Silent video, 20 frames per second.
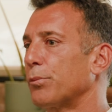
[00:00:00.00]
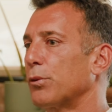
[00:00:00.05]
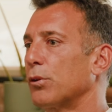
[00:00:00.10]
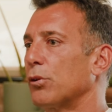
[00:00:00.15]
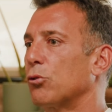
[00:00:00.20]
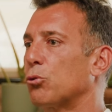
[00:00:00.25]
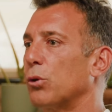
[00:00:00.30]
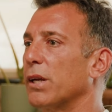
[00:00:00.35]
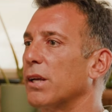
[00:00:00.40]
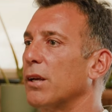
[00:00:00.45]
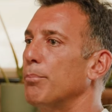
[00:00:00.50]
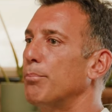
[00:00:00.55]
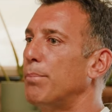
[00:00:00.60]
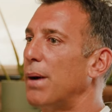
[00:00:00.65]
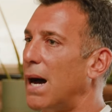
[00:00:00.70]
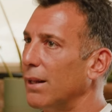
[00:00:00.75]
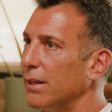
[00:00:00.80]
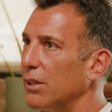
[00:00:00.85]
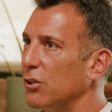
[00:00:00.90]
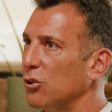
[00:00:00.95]
strike a
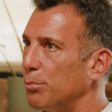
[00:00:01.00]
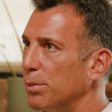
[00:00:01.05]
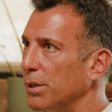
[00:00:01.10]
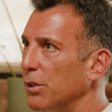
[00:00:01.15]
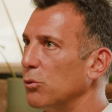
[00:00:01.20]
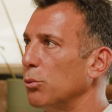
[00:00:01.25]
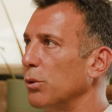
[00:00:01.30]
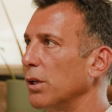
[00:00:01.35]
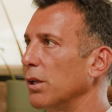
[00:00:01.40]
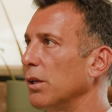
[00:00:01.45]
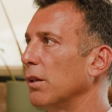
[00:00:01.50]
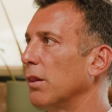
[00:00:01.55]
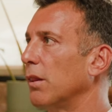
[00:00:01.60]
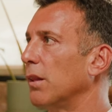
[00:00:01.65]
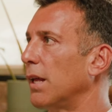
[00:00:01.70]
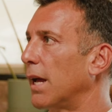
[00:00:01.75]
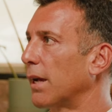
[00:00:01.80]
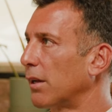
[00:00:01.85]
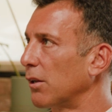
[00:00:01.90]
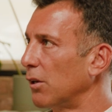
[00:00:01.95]
balance between
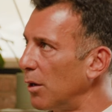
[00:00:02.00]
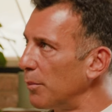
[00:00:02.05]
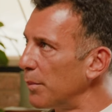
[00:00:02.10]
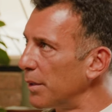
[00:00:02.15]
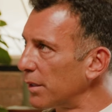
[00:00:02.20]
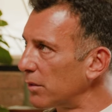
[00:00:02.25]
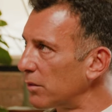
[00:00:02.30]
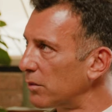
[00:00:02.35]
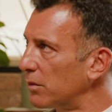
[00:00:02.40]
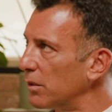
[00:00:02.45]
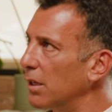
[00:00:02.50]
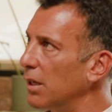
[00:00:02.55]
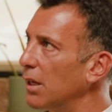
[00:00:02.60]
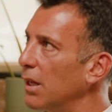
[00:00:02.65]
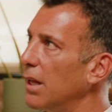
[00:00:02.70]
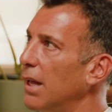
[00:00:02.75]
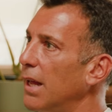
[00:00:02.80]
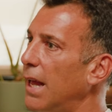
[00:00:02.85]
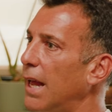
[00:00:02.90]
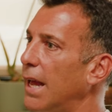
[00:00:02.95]
the economics
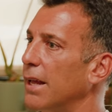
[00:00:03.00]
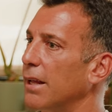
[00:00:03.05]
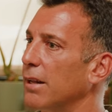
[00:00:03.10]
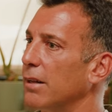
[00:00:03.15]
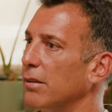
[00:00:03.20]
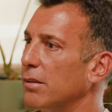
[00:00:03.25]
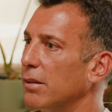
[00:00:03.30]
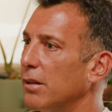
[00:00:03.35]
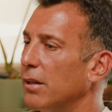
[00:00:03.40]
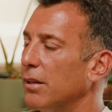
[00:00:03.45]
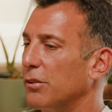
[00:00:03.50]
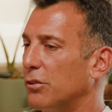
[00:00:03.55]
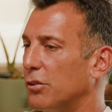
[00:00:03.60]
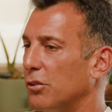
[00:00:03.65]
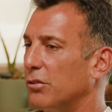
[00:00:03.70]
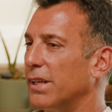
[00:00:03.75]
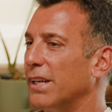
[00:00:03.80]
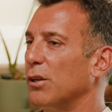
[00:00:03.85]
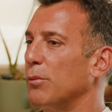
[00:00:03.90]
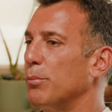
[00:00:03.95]
and the
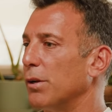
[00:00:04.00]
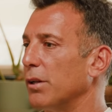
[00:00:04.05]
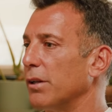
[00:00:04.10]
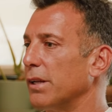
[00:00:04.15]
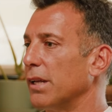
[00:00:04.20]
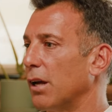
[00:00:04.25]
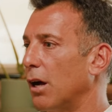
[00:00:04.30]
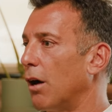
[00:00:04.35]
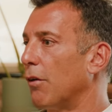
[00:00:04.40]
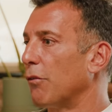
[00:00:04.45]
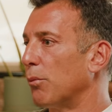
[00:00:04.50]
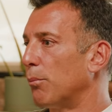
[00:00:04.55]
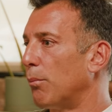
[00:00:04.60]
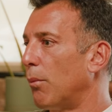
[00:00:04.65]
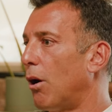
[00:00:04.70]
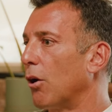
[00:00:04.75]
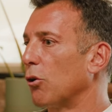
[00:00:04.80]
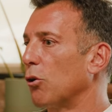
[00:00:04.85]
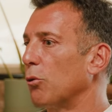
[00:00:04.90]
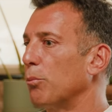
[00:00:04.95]
sustainability of the
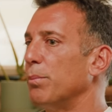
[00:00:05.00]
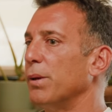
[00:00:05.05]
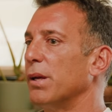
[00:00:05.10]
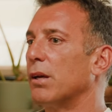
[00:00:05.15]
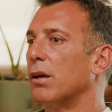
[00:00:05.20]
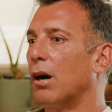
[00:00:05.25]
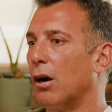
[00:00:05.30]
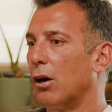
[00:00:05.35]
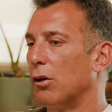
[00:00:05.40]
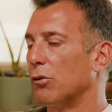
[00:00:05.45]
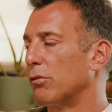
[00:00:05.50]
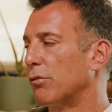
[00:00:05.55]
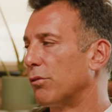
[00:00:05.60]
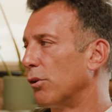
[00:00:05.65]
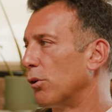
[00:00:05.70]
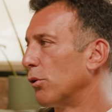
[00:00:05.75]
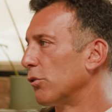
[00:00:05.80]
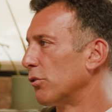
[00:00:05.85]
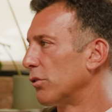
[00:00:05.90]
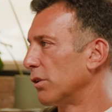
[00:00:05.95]
model because of
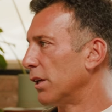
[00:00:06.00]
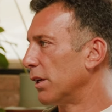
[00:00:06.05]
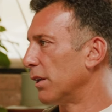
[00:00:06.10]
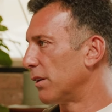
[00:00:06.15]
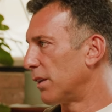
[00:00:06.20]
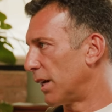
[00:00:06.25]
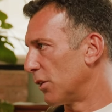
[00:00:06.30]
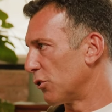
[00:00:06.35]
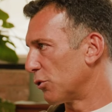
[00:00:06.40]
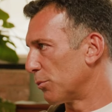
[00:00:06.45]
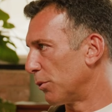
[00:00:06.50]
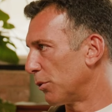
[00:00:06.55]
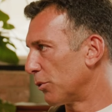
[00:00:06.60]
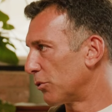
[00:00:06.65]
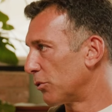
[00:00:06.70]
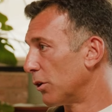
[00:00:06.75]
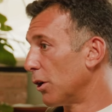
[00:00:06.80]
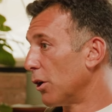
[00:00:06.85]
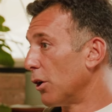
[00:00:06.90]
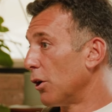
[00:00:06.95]
those intangibles.